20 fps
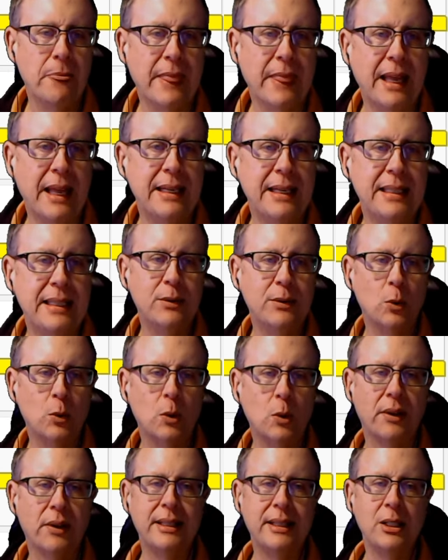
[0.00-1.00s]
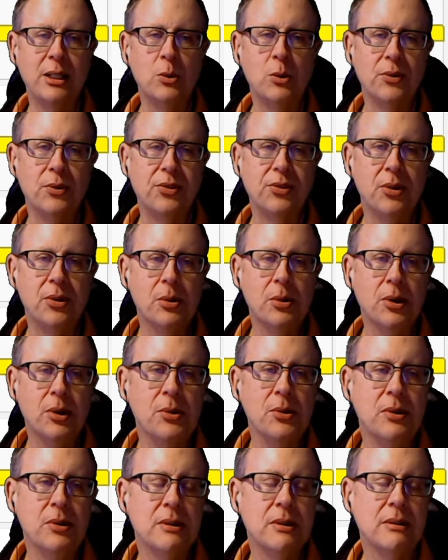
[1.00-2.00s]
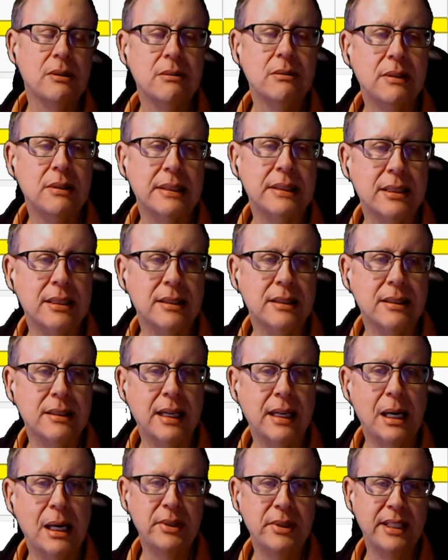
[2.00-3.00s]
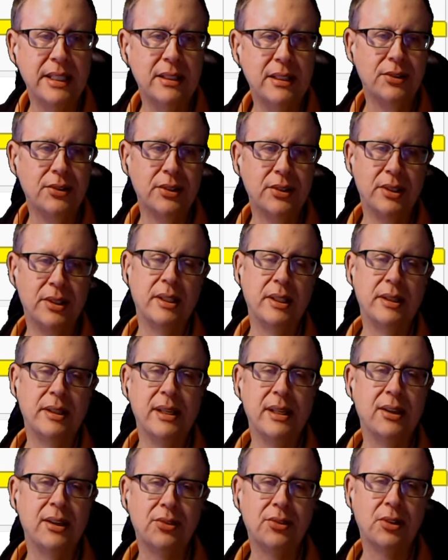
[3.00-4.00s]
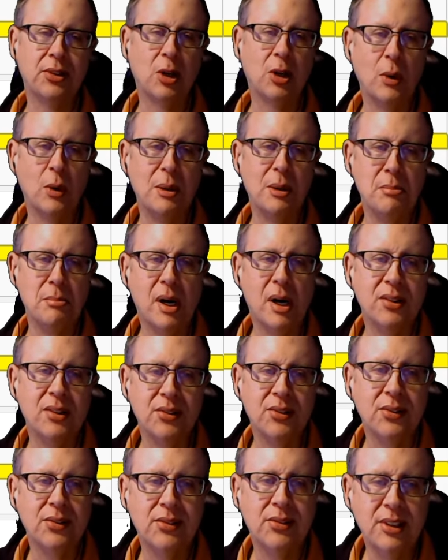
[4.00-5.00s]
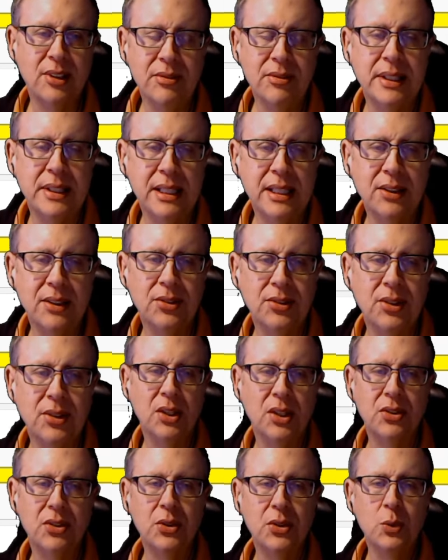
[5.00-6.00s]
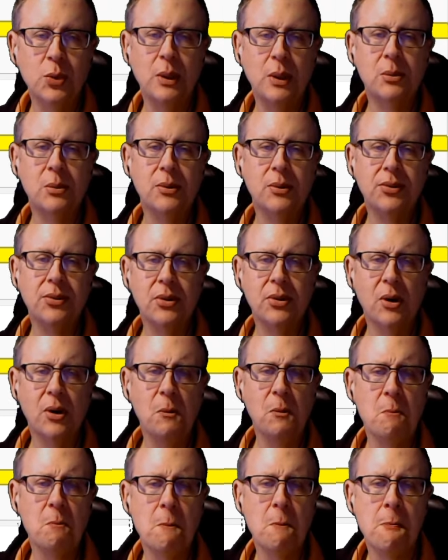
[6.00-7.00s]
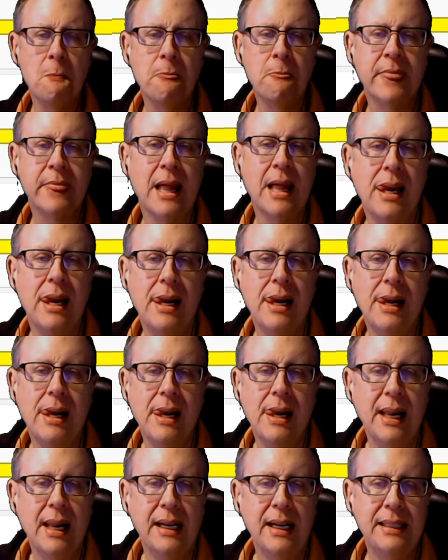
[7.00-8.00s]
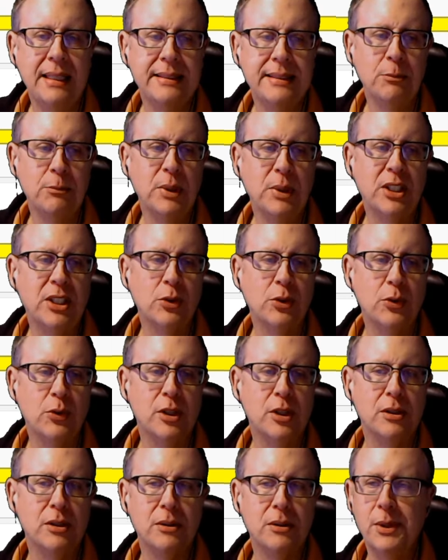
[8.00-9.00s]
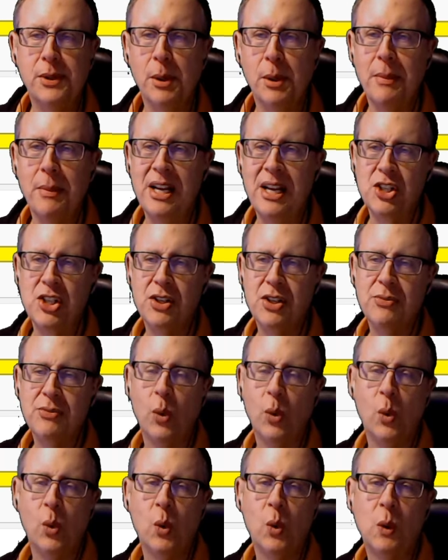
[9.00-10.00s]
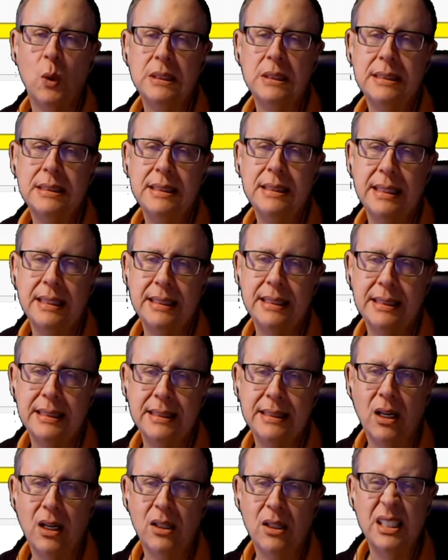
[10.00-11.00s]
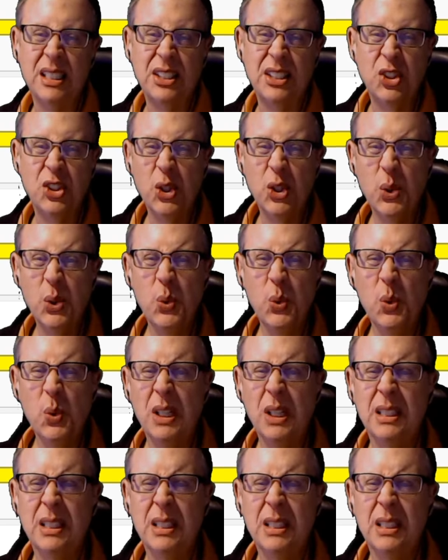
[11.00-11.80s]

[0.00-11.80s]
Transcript: And all of that equals 0. That can come down to 9000 I1 minus 7000 I2 equals 0. And then we can do the mesh for I2.